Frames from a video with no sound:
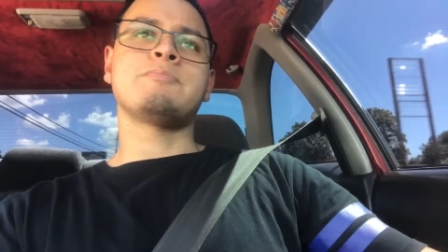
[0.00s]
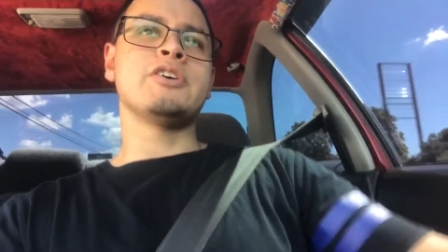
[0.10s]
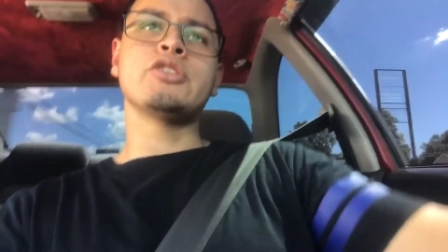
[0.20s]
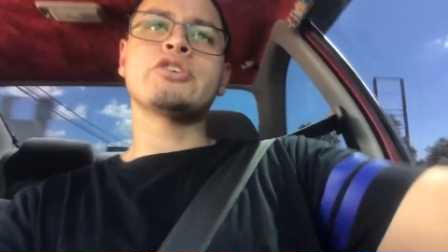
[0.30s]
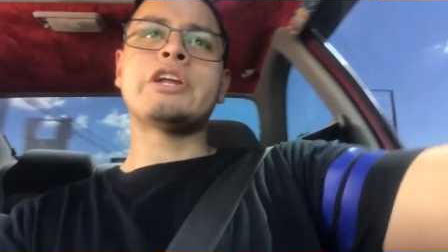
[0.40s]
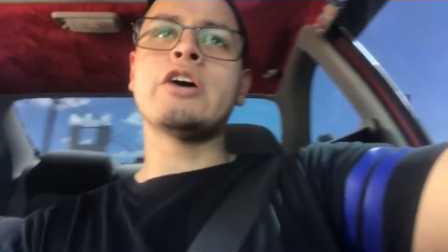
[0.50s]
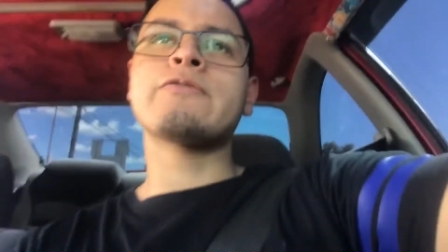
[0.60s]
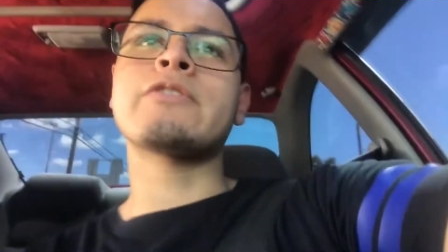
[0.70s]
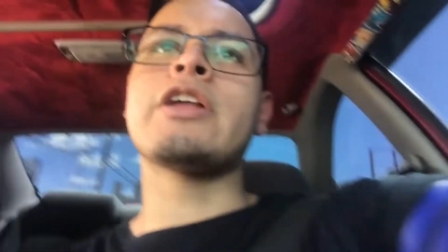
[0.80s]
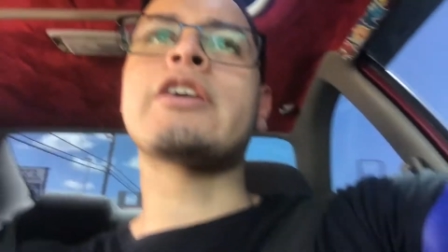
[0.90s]
been there now
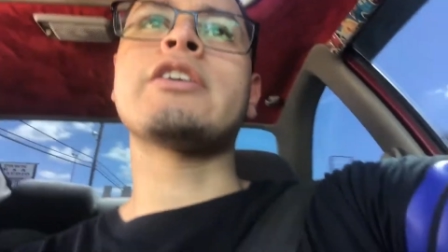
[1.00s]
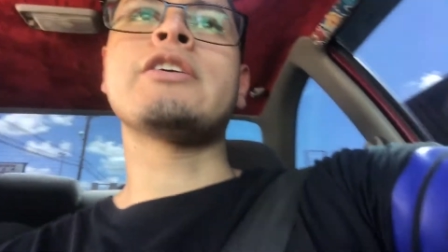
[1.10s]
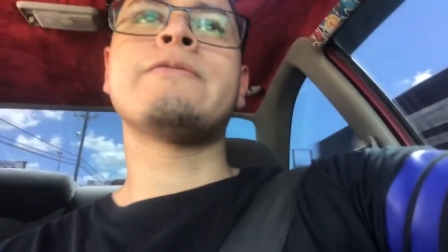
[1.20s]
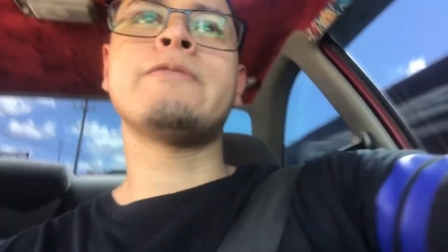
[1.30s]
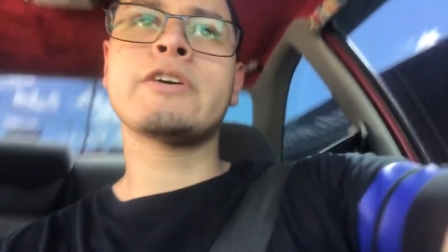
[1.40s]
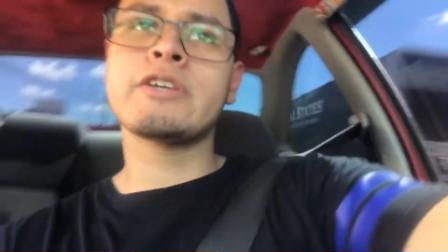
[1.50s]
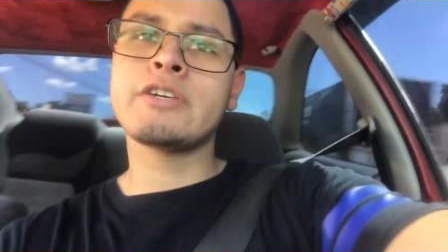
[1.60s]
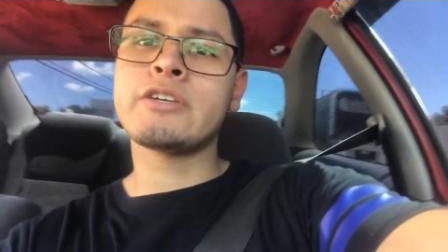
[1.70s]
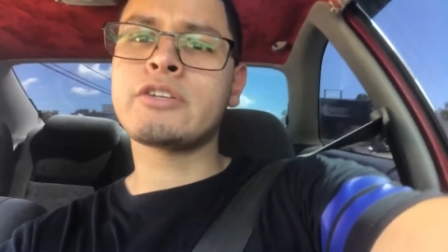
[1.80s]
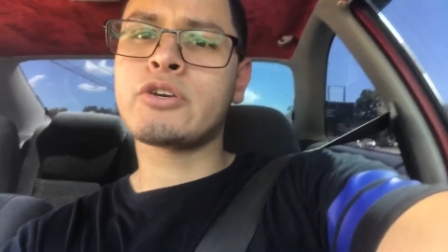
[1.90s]
for like a
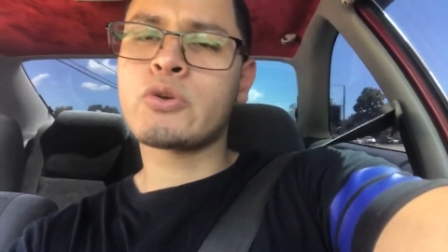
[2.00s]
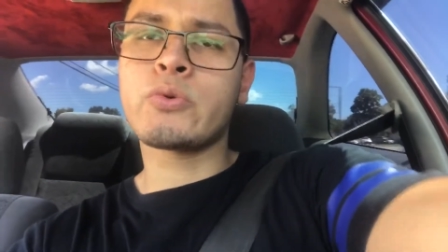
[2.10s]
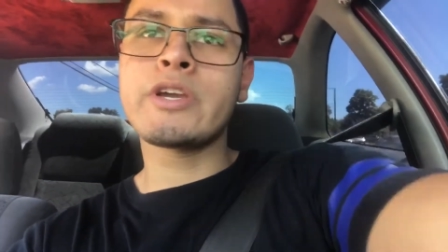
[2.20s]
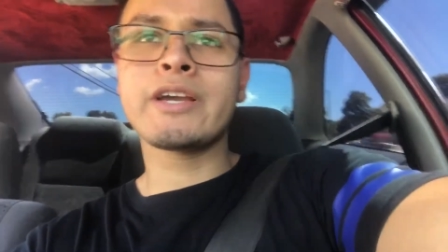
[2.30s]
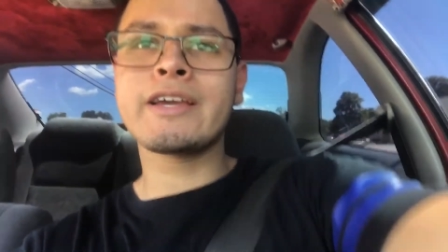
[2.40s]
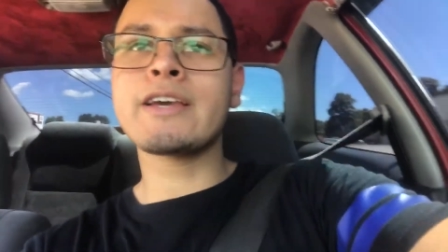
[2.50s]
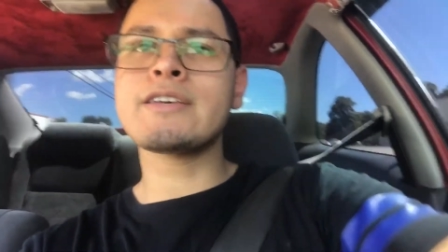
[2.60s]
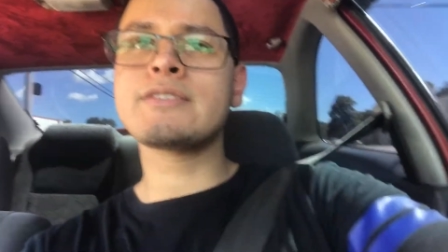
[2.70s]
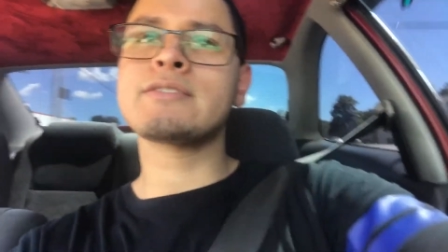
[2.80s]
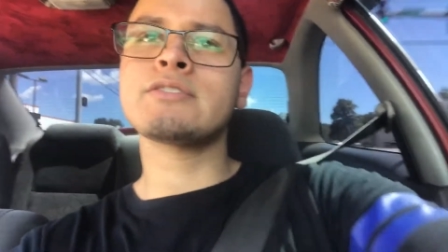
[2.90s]
fucking good week, I
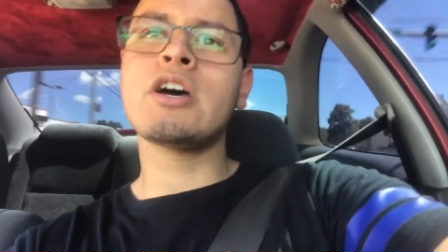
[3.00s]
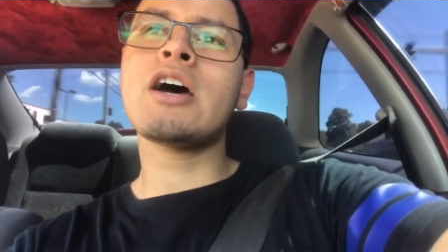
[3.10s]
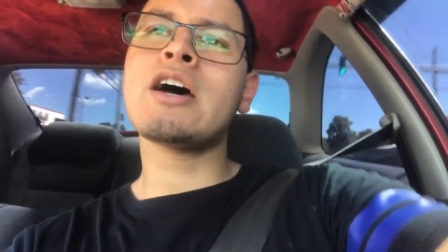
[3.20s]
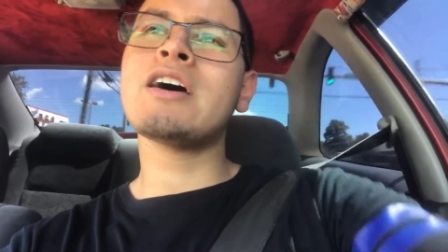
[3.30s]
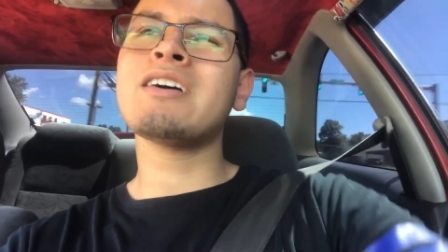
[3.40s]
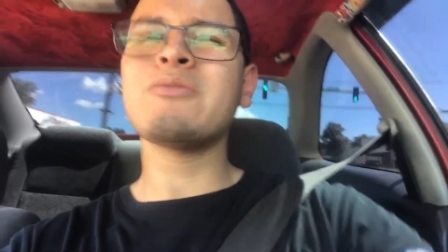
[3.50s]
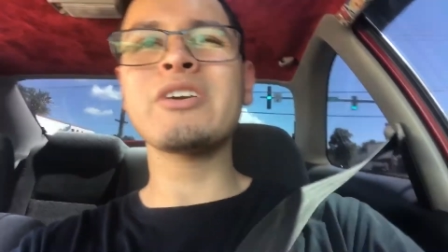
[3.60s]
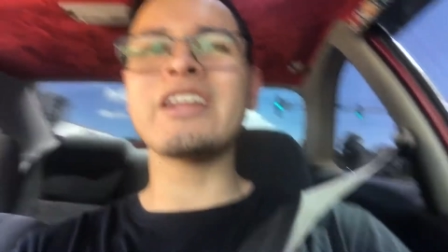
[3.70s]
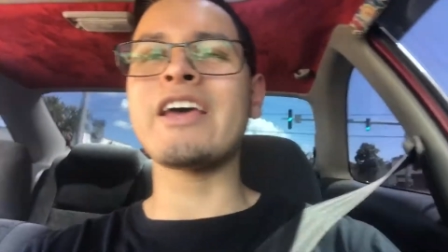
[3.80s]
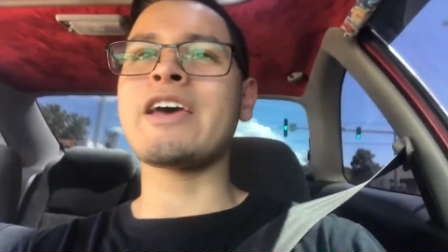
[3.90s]
guess. Nah, we
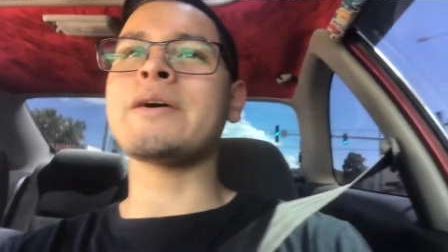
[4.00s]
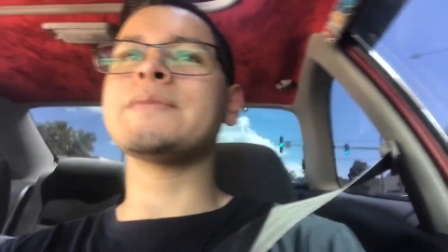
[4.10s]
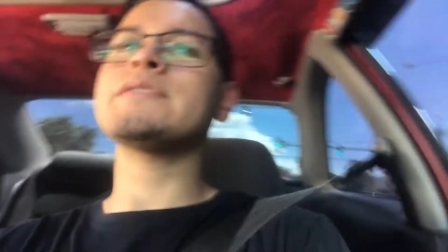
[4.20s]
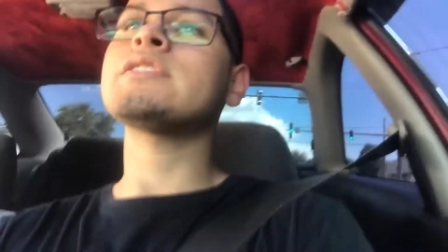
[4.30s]
gonna have.